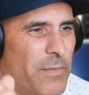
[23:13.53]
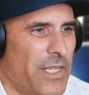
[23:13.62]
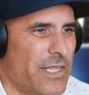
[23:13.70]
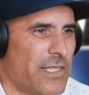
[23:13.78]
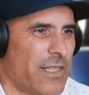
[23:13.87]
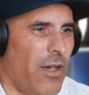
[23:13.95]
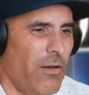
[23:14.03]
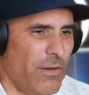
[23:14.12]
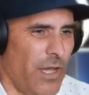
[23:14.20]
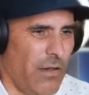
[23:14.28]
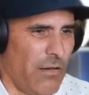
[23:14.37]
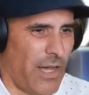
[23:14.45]
because oh
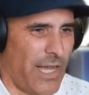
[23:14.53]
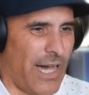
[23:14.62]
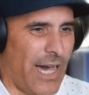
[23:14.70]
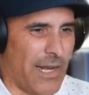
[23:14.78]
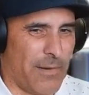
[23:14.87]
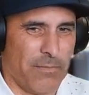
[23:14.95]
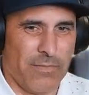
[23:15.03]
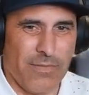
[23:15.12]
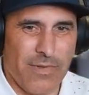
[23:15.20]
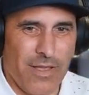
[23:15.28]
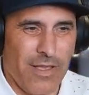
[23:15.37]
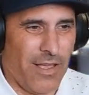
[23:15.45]
no, I got him.
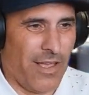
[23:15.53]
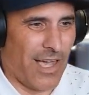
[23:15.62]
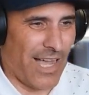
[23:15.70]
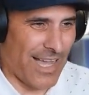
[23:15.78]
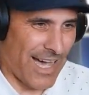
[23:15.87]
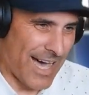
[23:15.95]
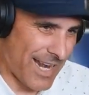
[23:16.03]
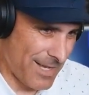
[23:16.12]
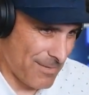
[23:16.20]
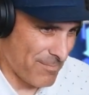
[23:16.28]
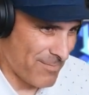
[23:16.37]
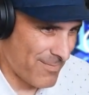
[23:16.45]
I got
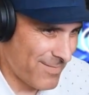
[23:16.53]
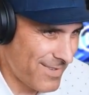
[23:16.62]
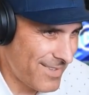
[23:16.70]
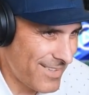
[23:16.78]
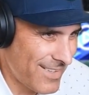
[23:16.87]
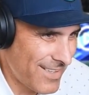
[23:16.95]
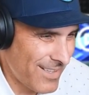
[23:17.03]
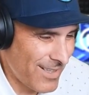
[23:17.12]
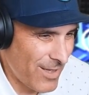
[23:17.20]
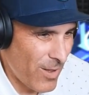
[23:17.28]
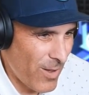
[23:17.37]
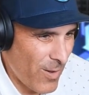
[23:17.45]
him.
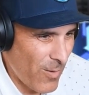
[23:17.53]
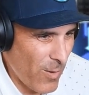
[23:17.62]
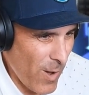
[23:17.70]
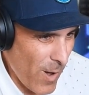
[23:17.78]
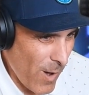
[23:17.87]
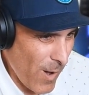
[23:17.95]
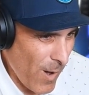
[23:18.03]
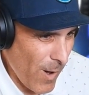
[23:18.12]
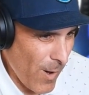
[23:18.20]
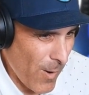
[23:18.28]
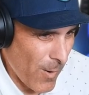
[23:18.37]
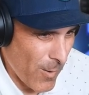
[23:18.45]

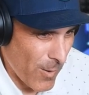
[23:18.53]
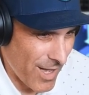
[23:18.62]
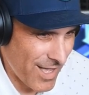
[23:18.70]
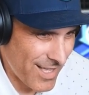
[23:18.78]
Woo!